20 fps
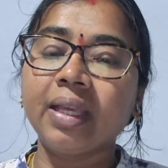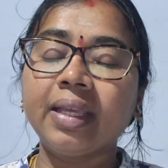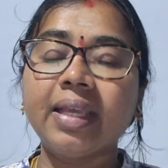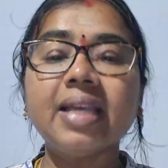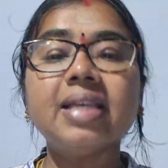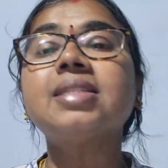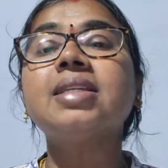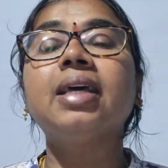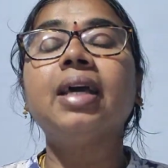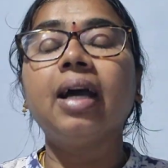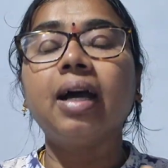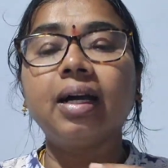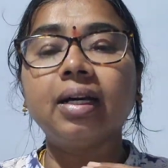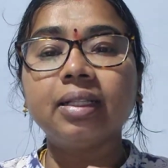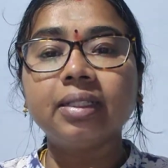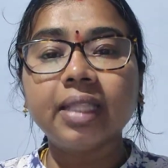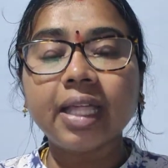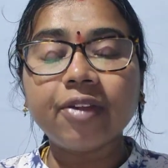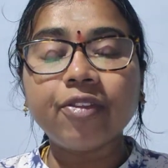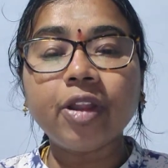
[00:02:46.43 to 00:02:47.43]
Yes,
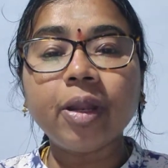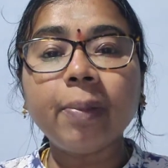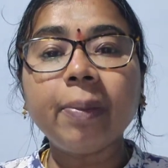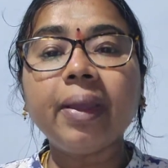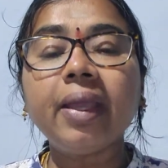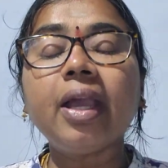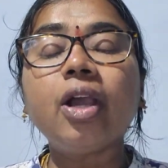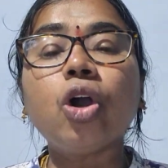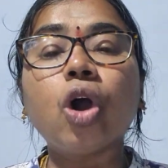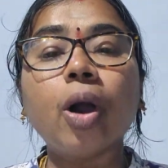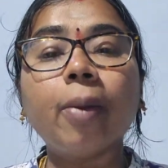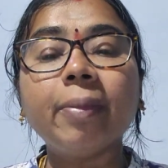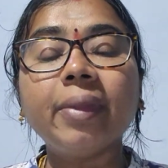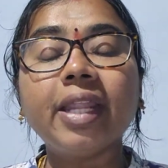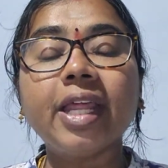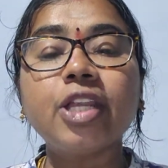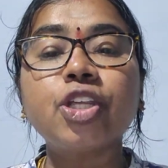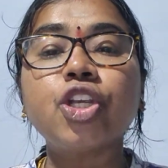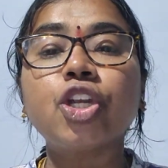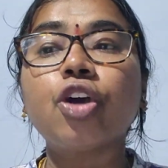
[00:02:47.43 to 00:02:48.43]
there will be a
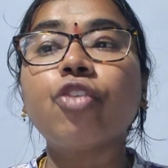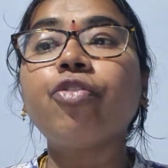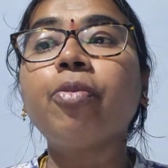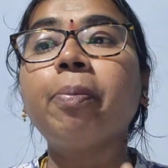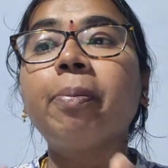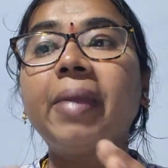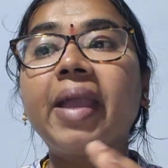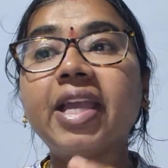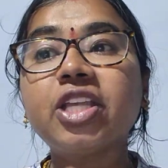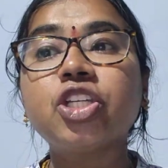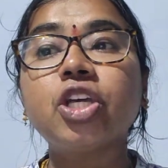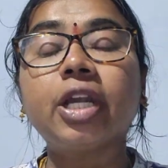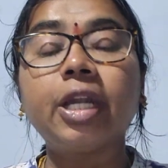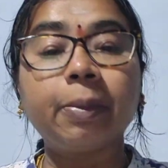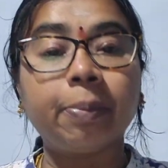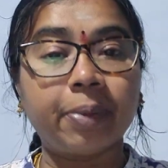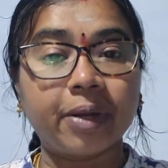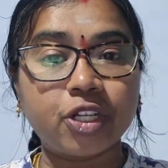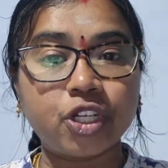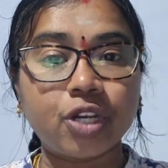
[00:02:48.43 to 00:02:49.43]
combination of major
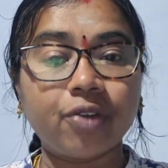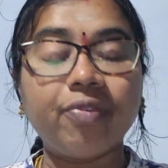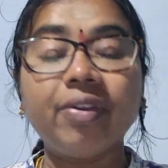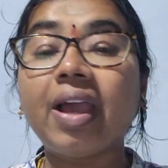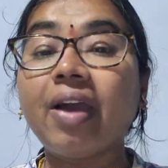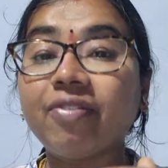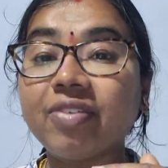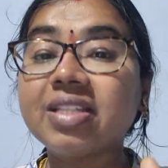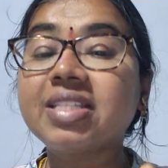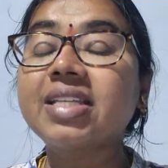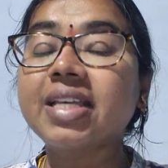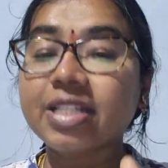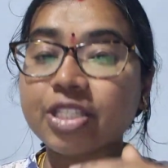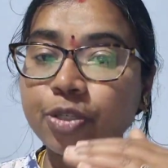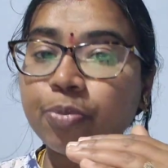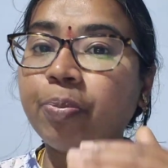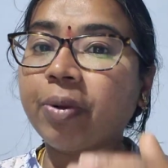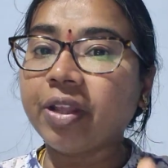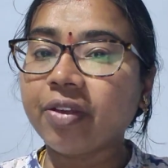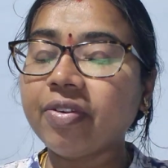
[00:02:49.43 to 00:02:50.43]
depression. We have
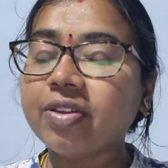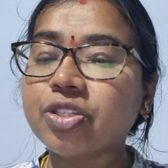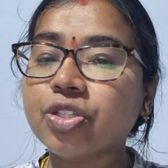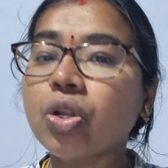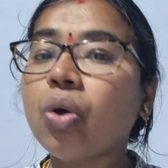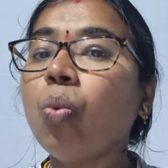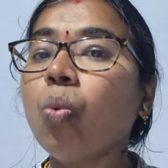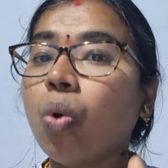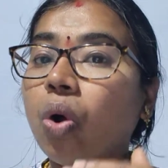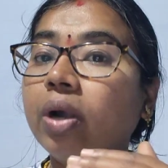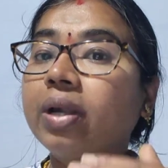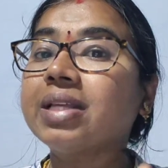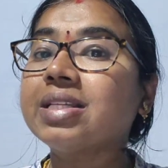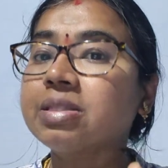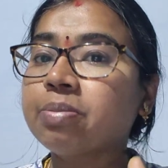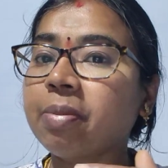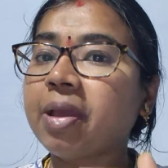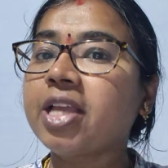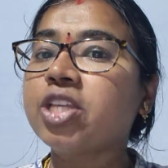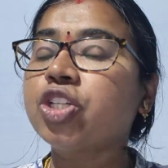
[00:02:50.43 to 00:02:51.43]
discussed previous now what
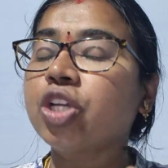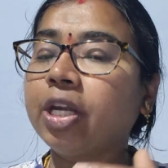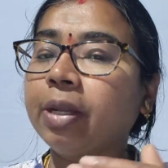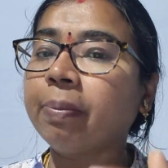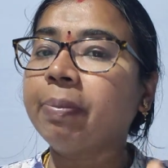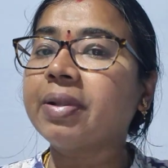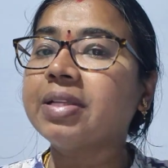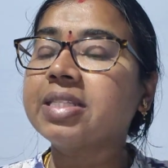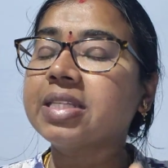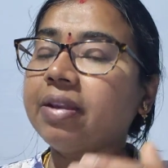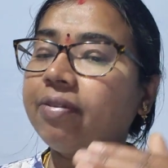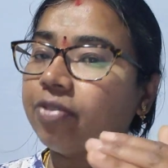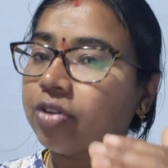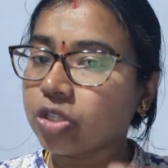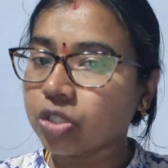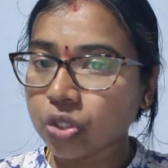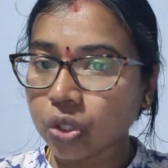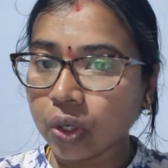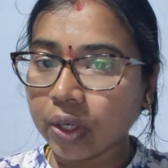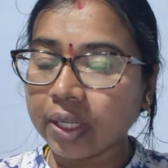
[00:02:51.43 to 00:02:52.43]
is major depressive
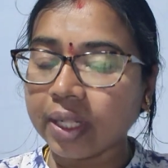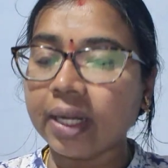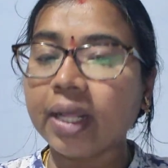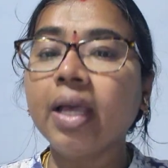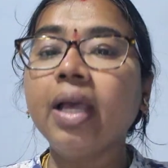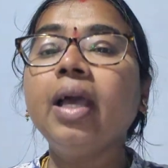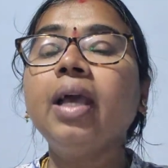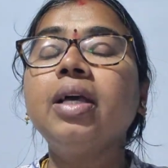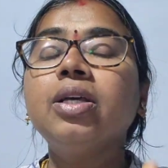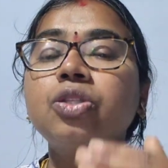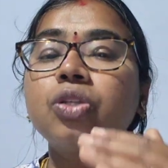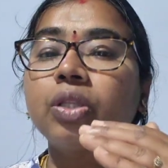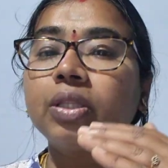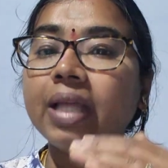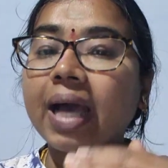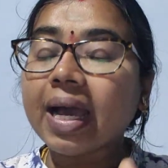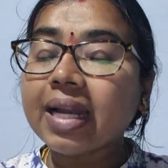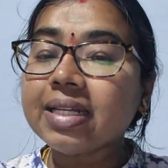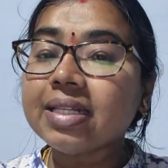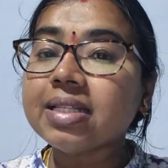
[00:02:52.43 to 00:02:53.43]
disorder. So
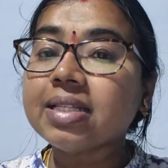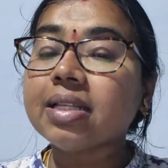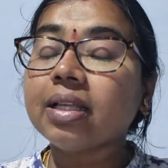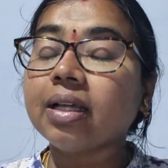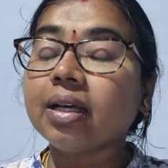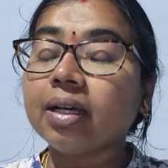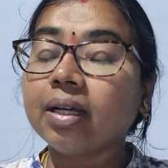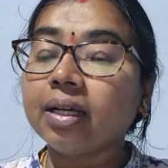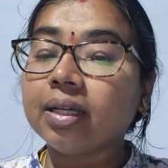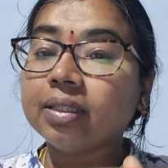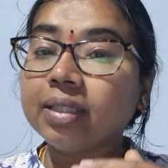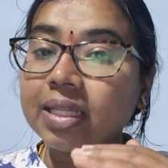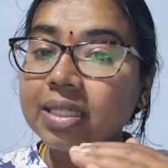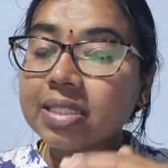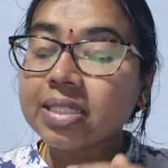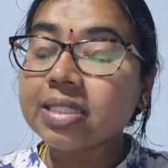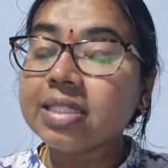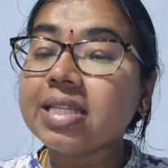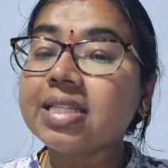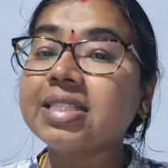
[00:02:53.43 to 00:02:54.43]
that
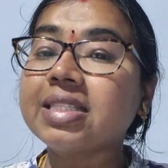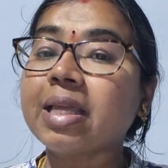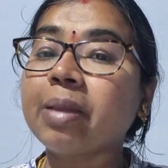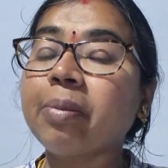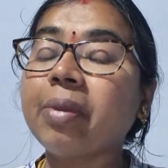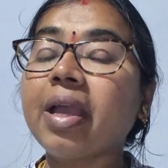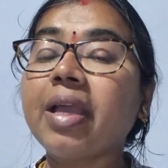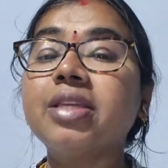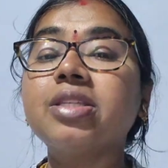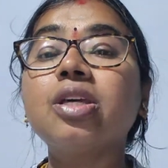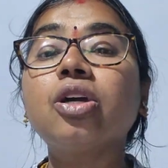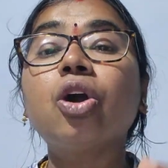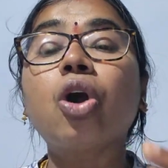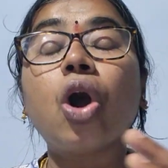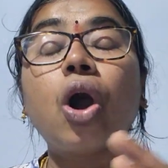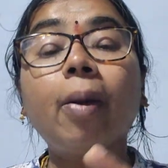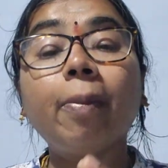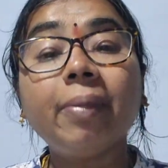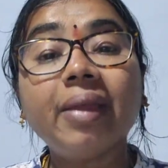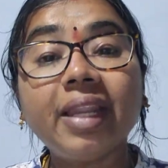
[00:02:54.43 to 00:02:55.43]
this dysthymia is a
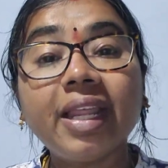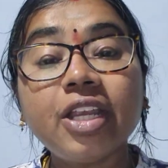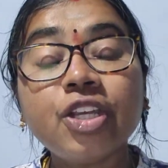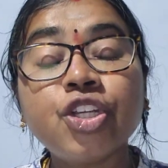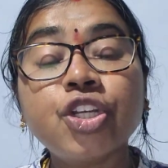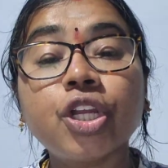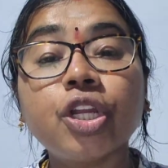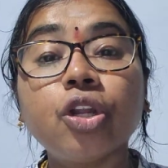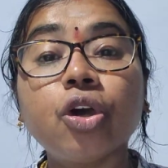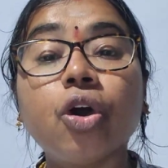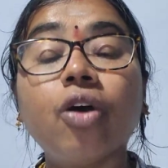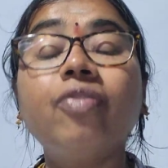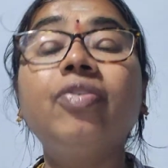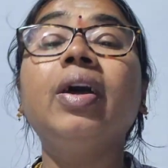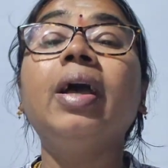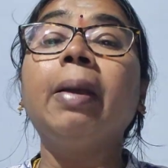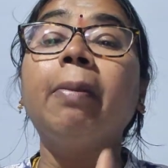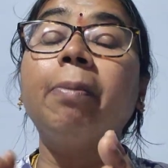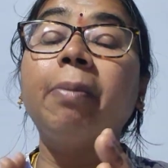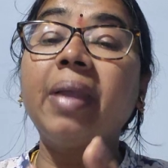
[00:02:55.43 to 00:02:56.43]
combination of
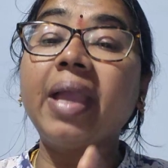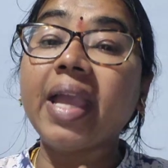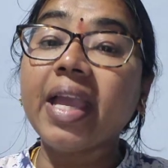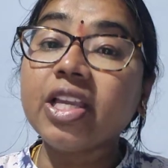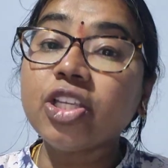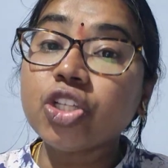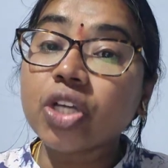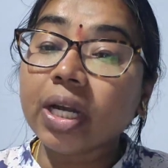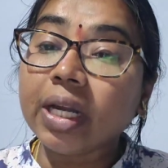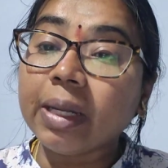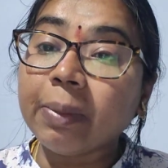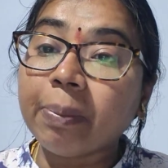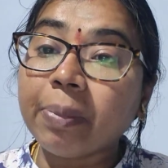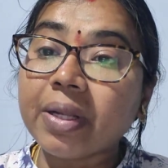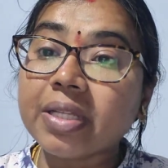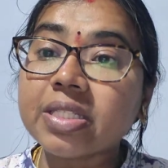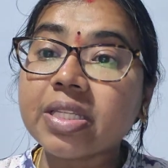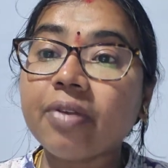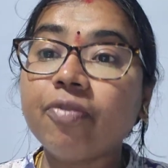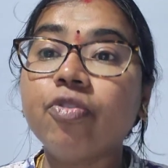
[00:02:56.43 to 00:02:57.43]
major
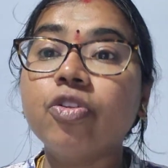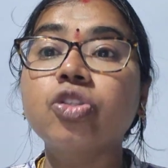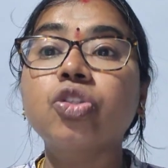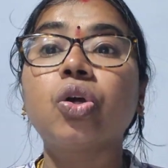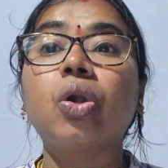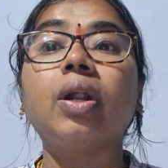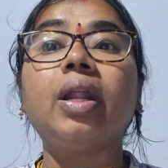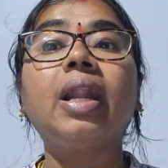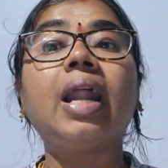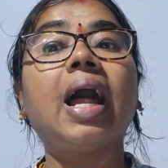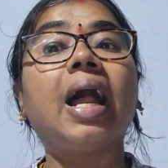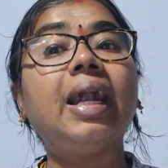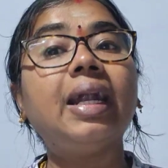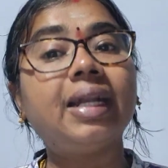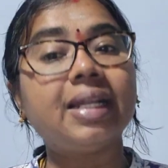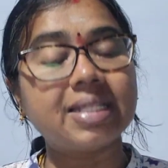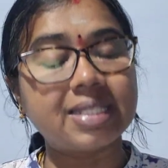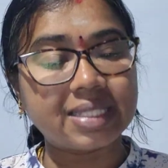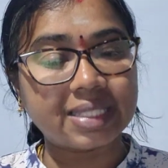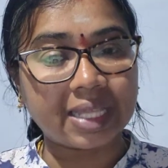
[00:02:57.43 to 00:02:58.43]
depressive disorder
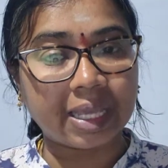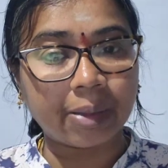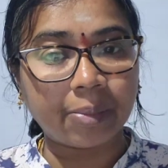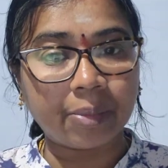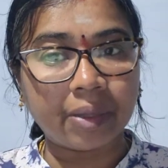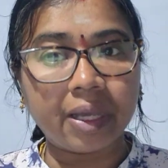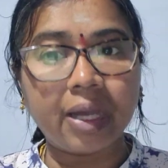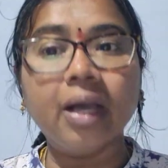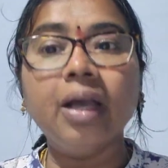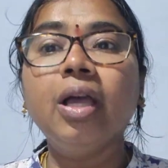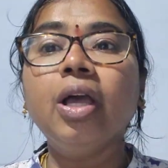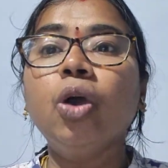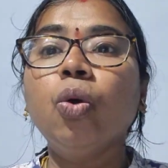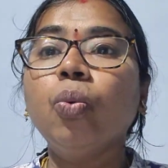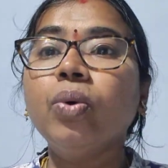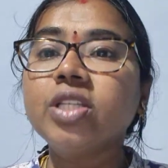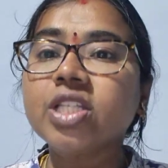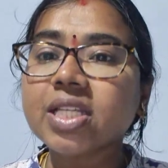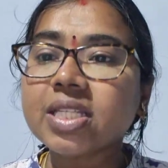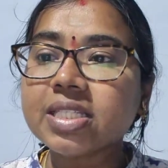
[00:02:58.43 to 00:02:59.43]
and dysthymia,
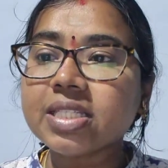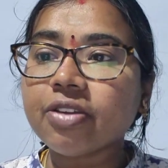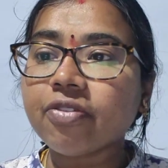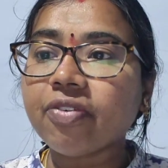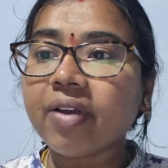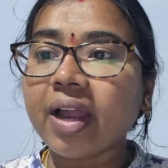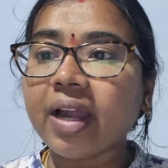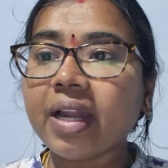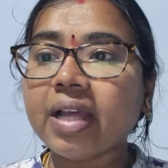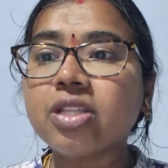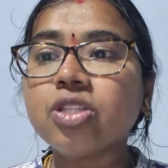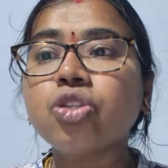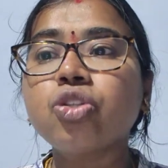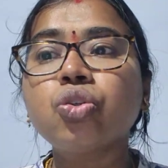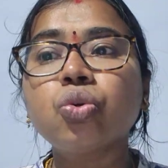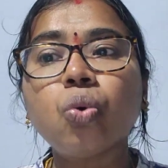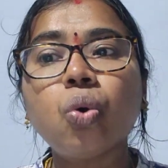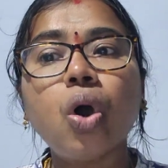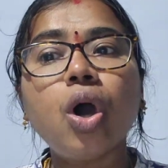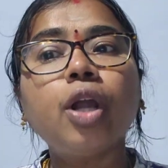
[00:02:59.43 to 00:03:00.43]
which is defined as
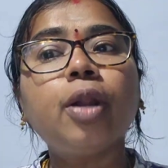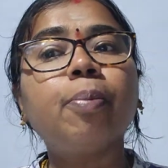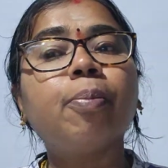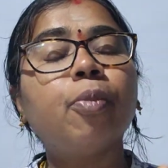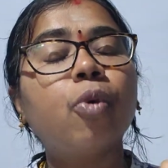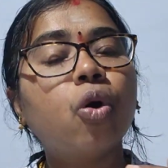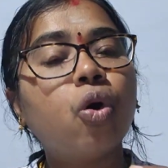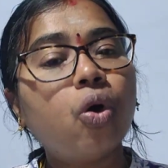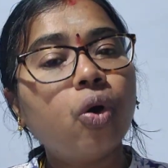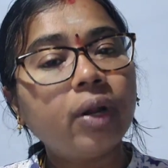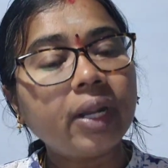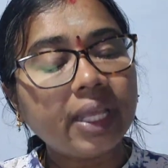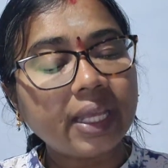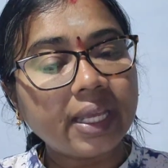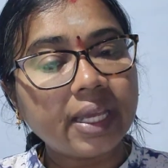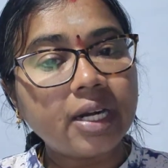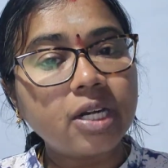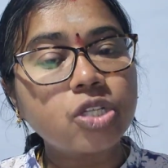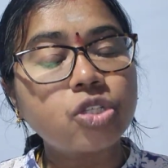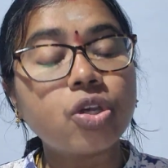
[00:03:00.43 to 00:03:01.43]
2 or more
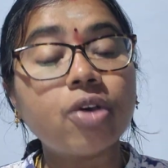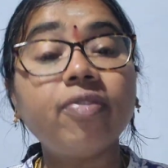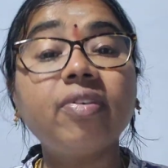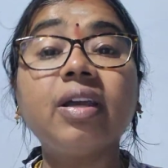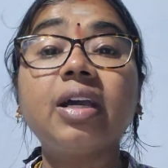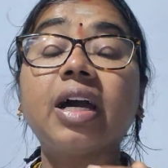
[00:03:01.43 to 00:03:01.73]
years of